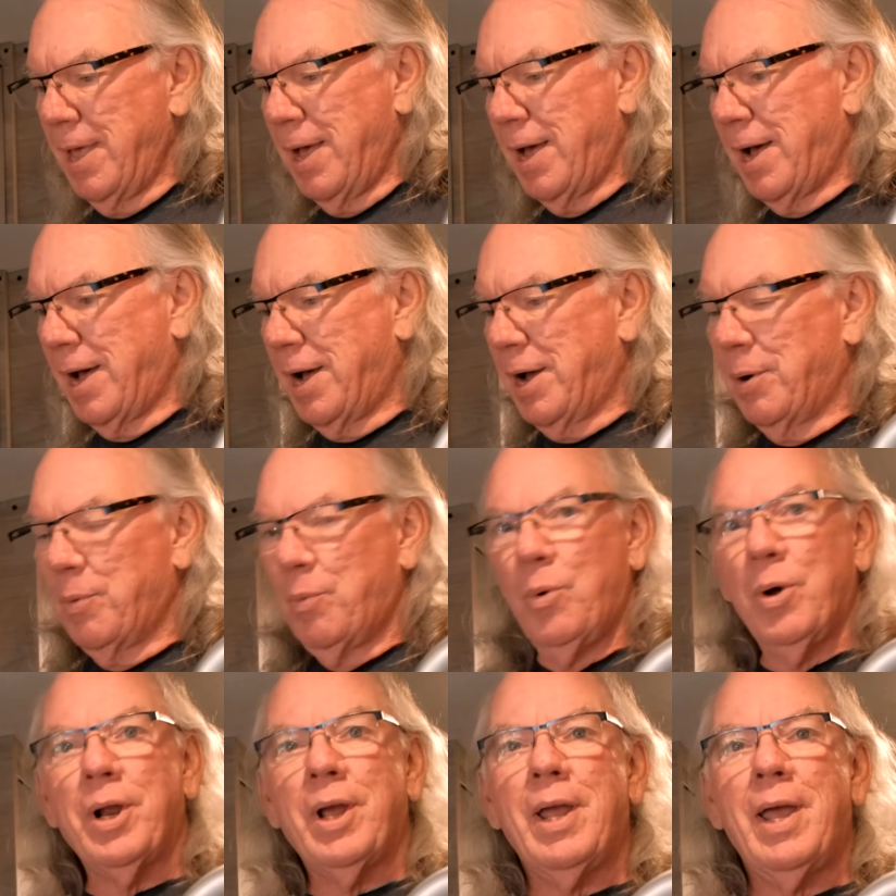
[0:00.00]

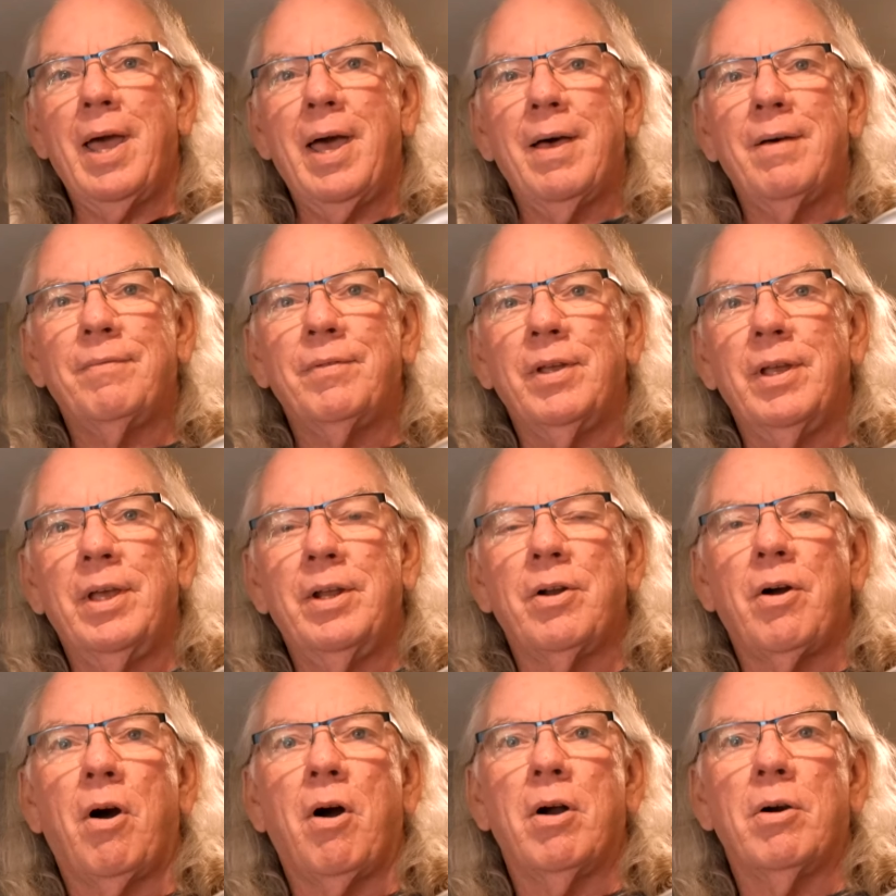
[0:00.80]
What I have
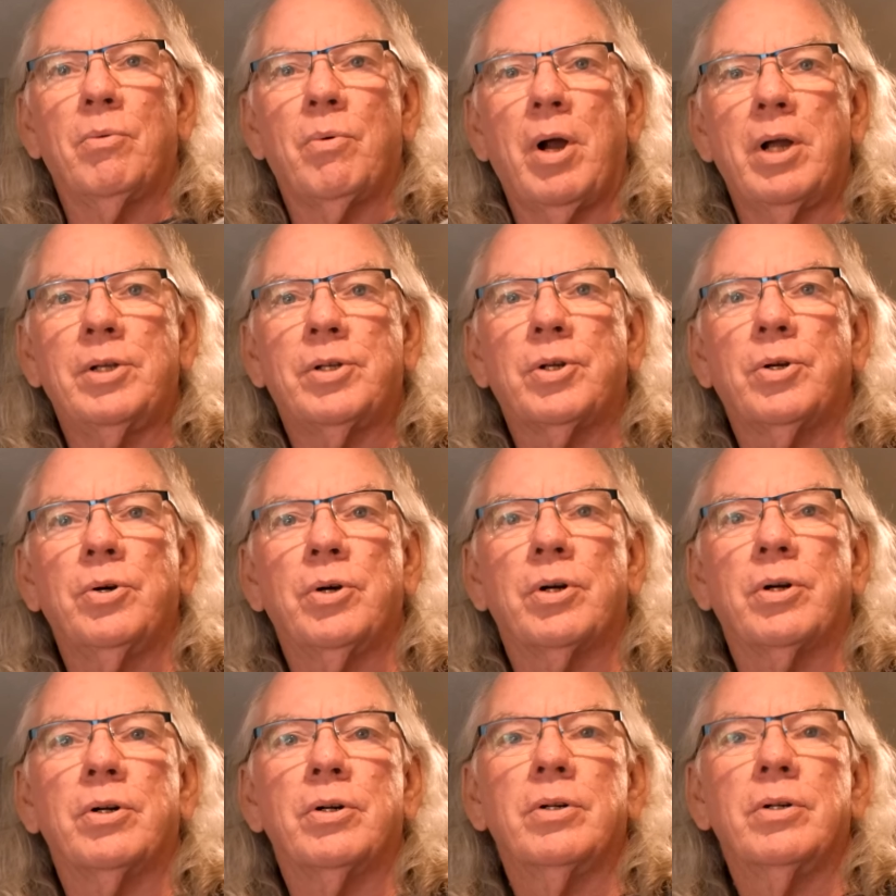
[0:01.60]
in our rice
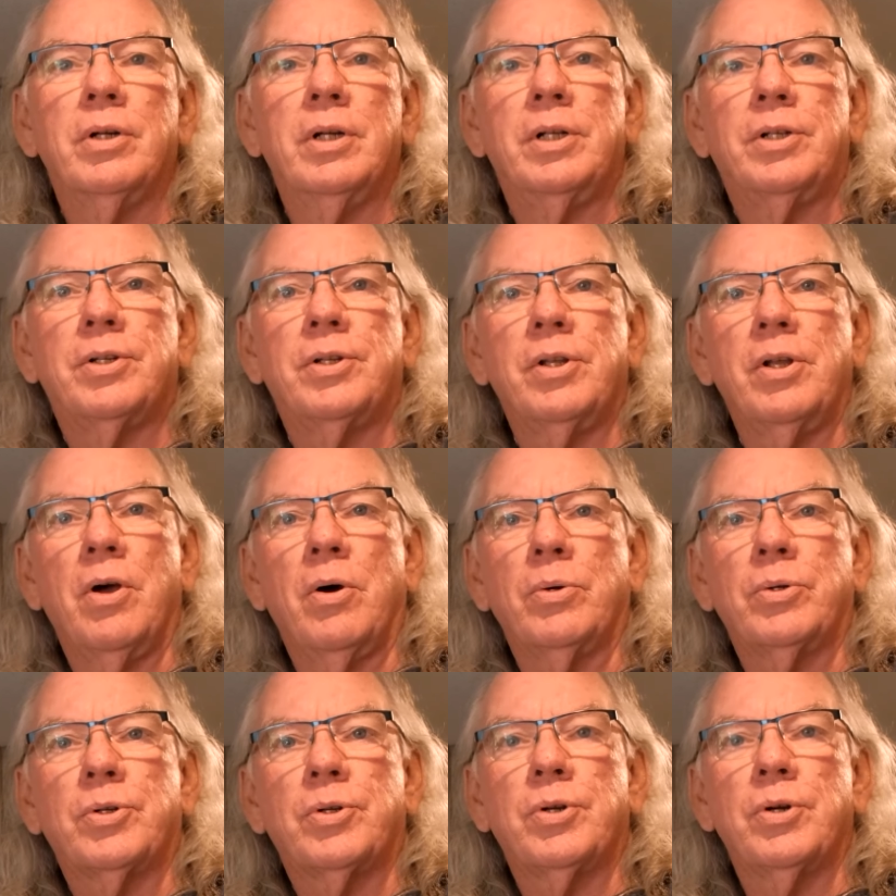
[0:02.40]
cooker, it's the
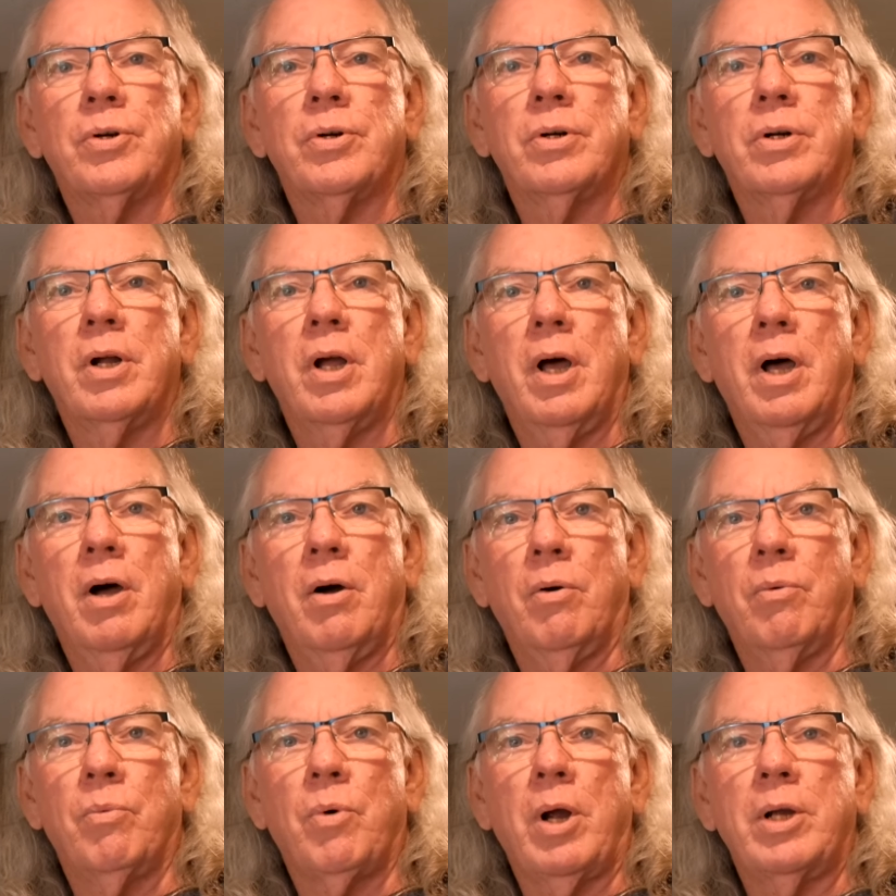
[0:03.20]
Oster
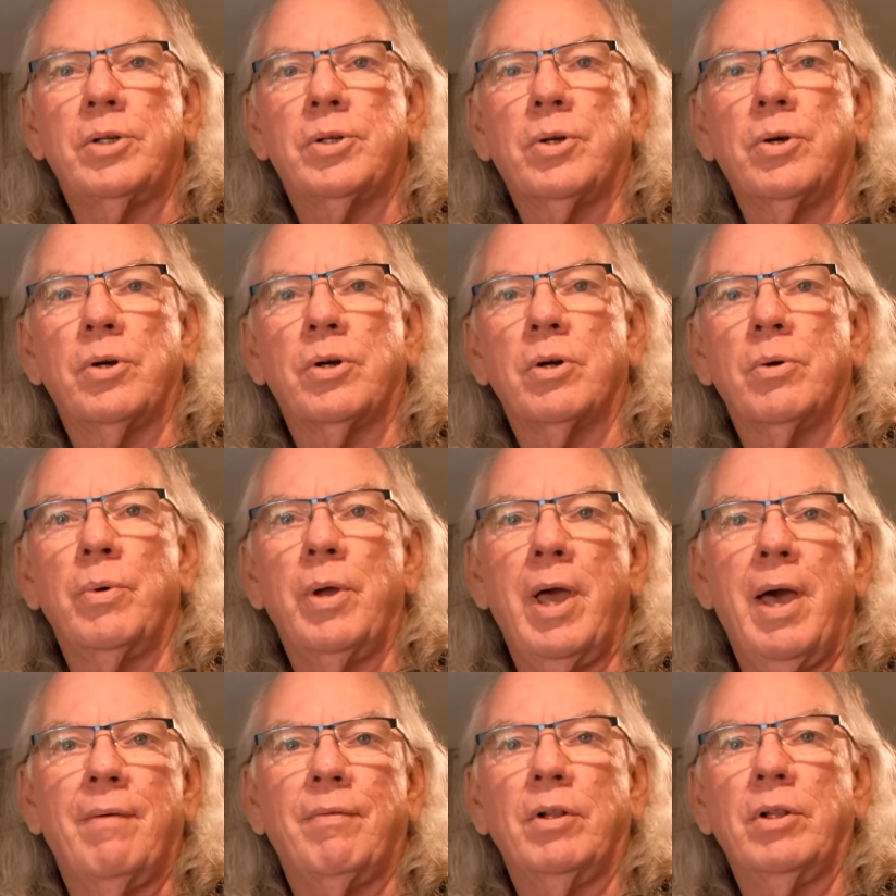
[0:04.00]
rice cooker.
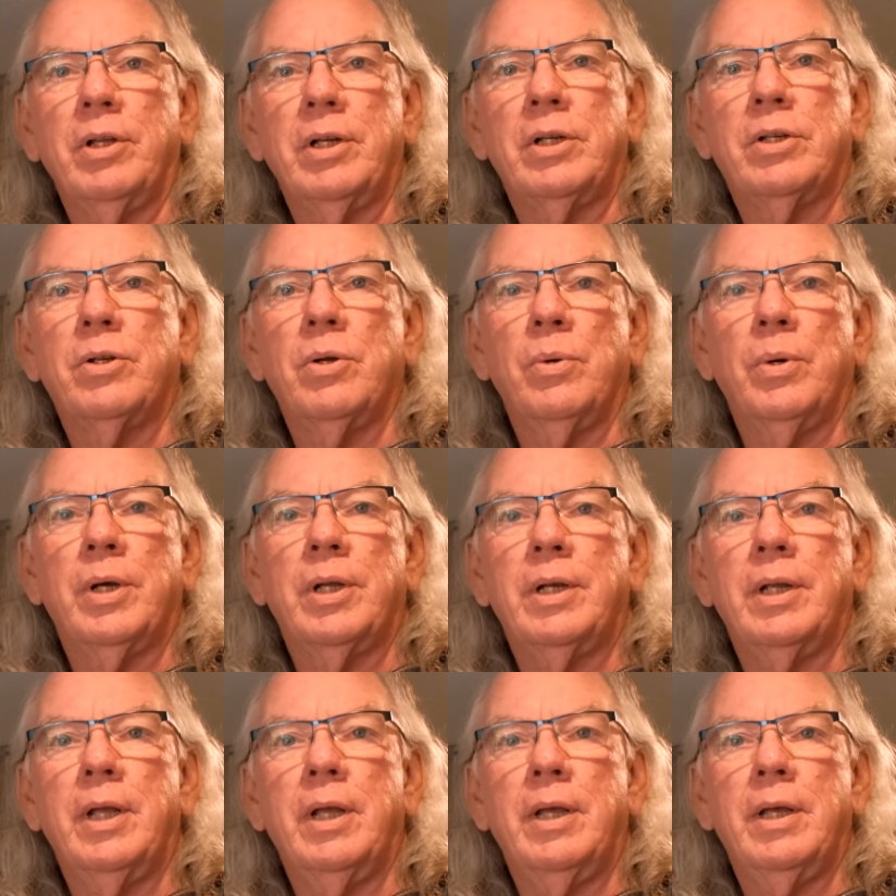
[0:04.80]
We have a link to
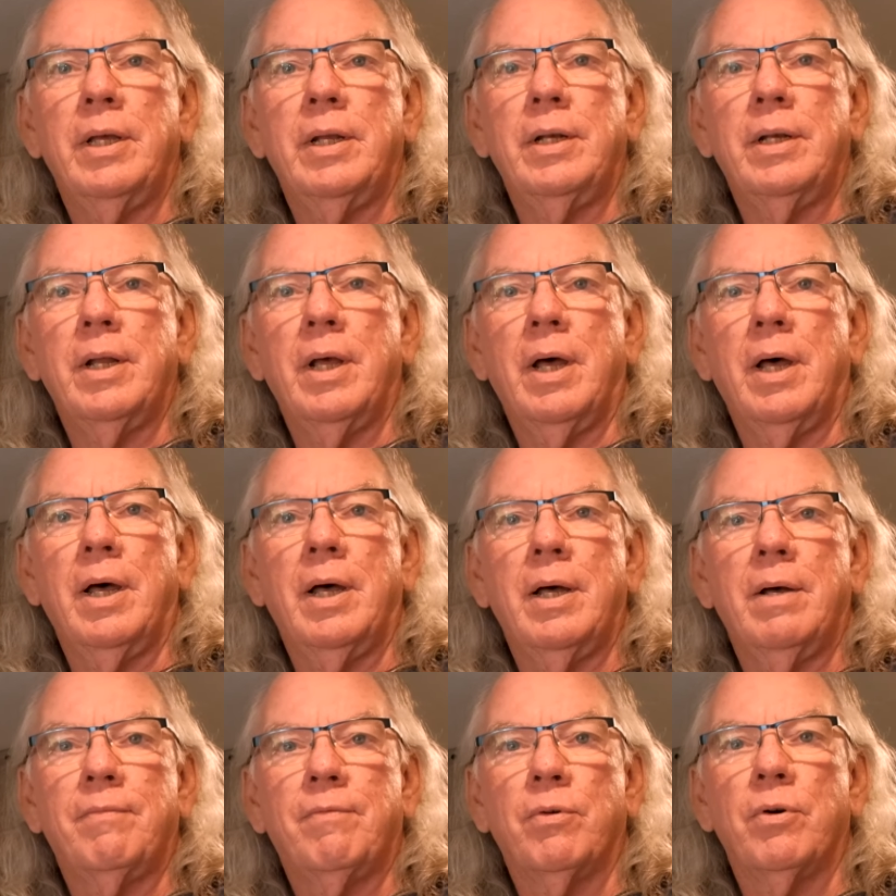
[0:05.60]
it
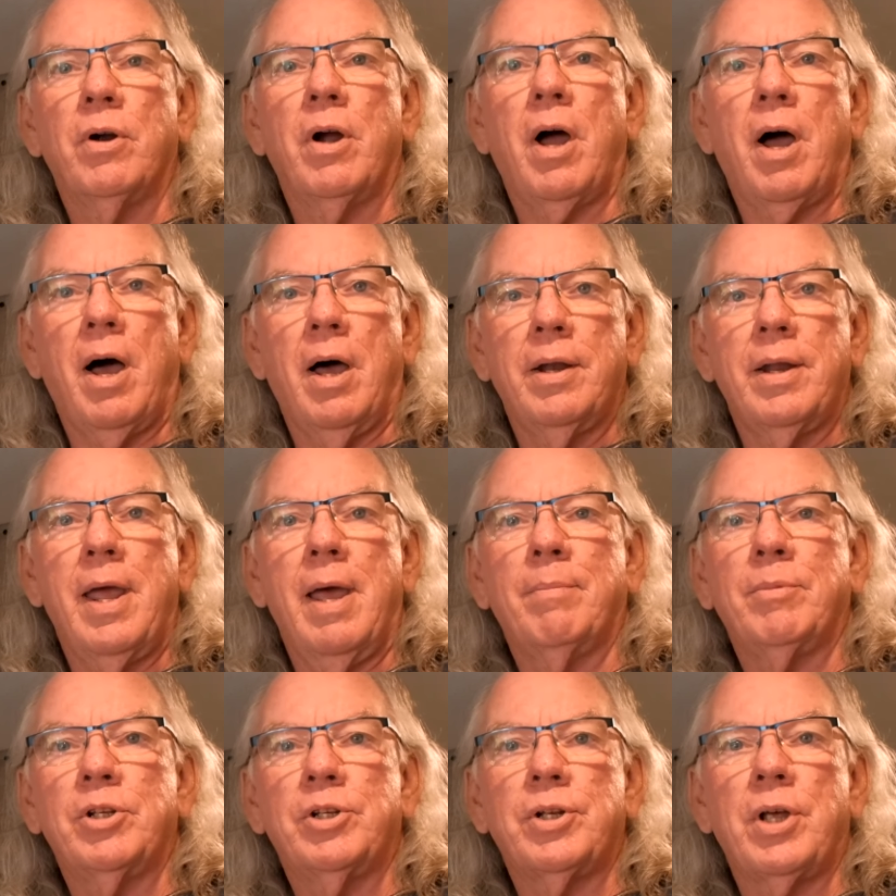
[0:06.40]
on
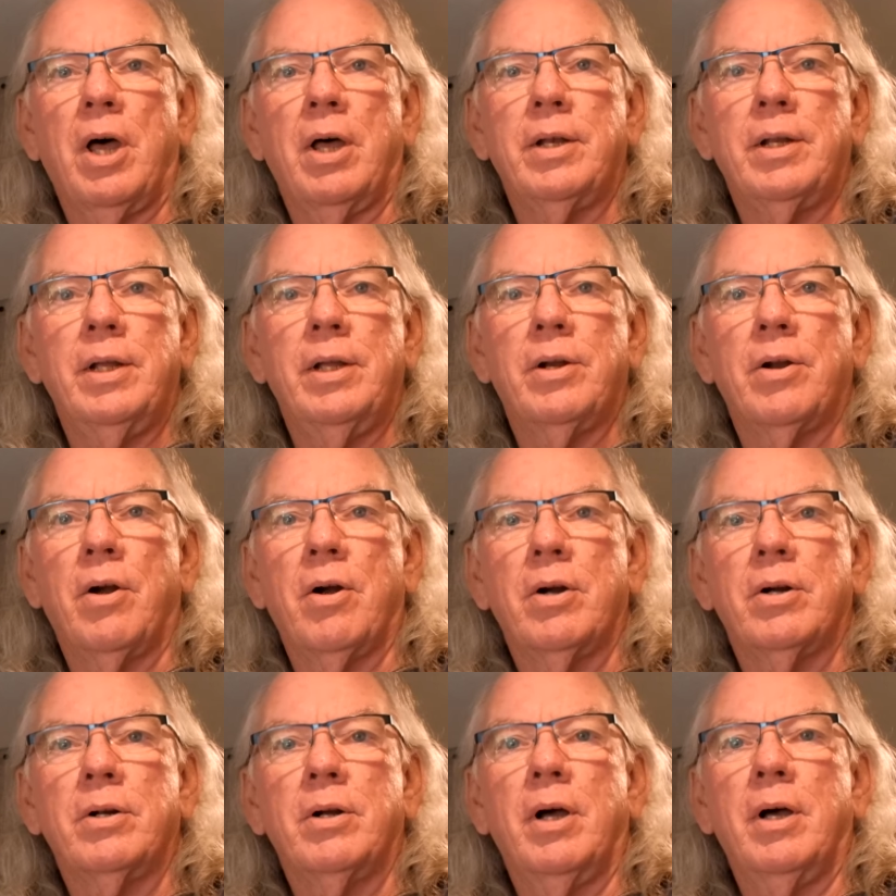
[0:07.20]
Amazon in
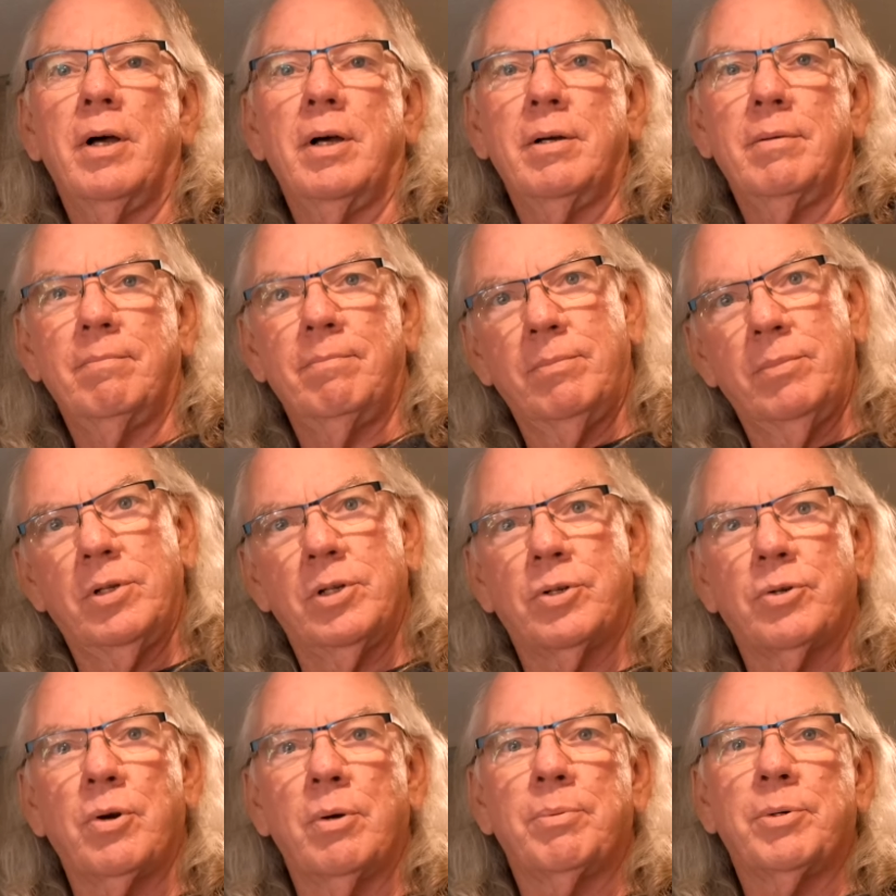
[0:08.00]
our
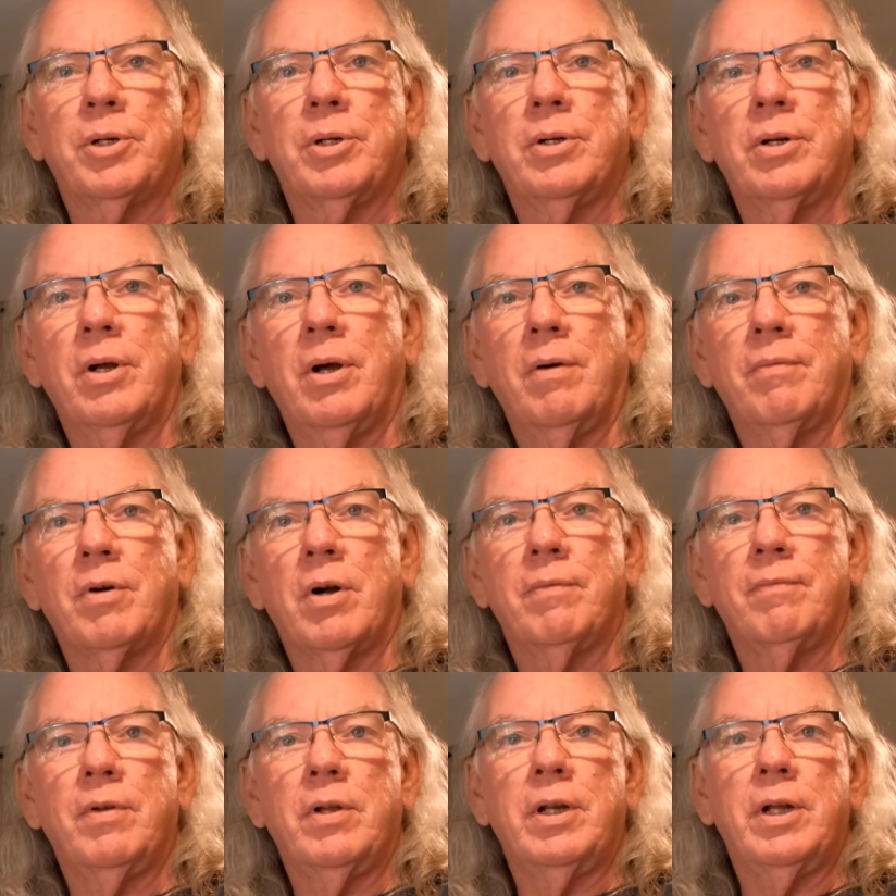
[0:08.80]
description of
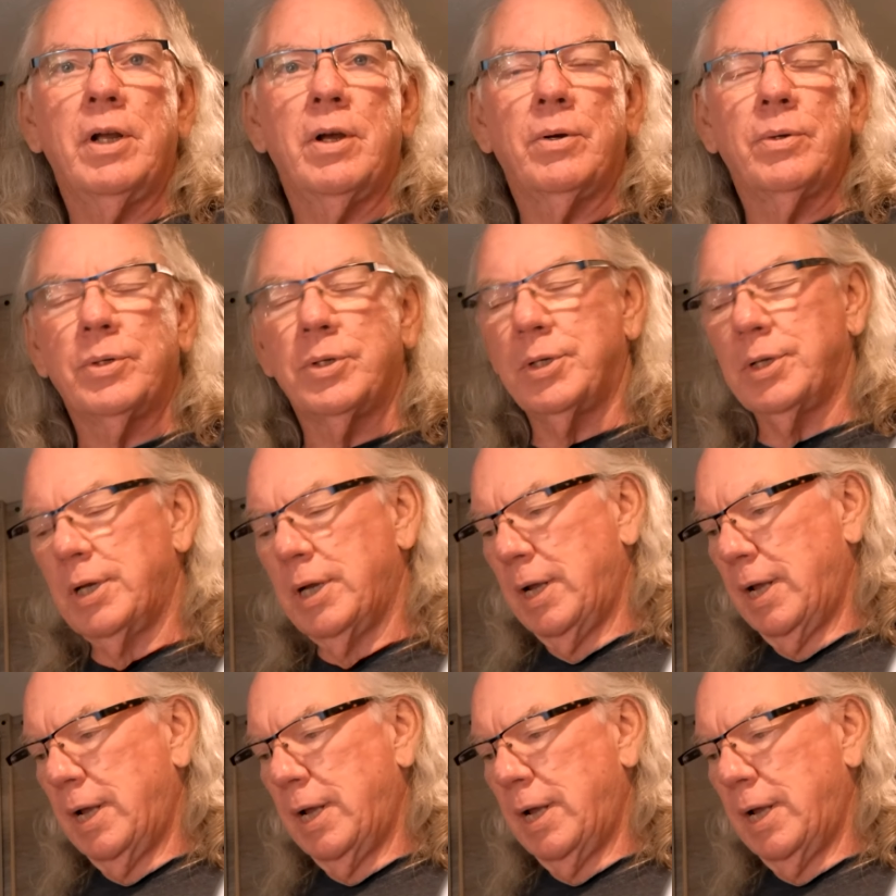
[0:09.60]
our videos.